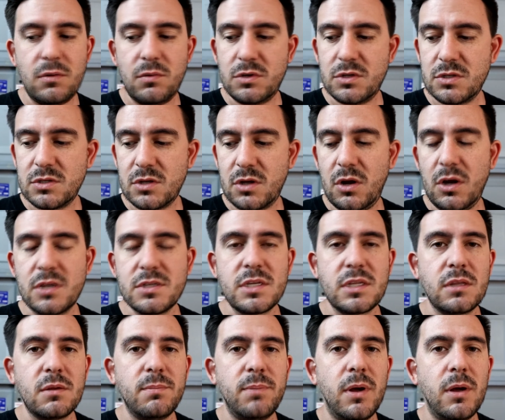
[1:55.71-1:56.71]
which is
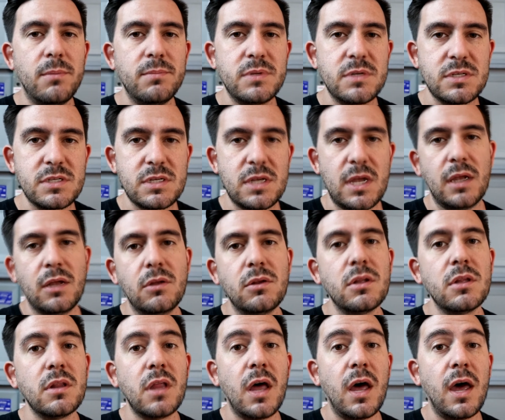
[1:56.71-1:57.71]
causing the pump to
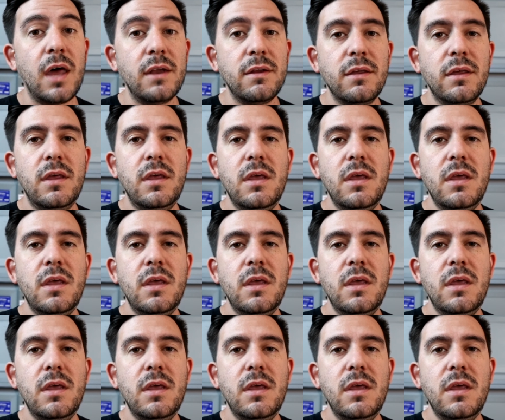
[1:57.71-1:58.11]
cycle a lot.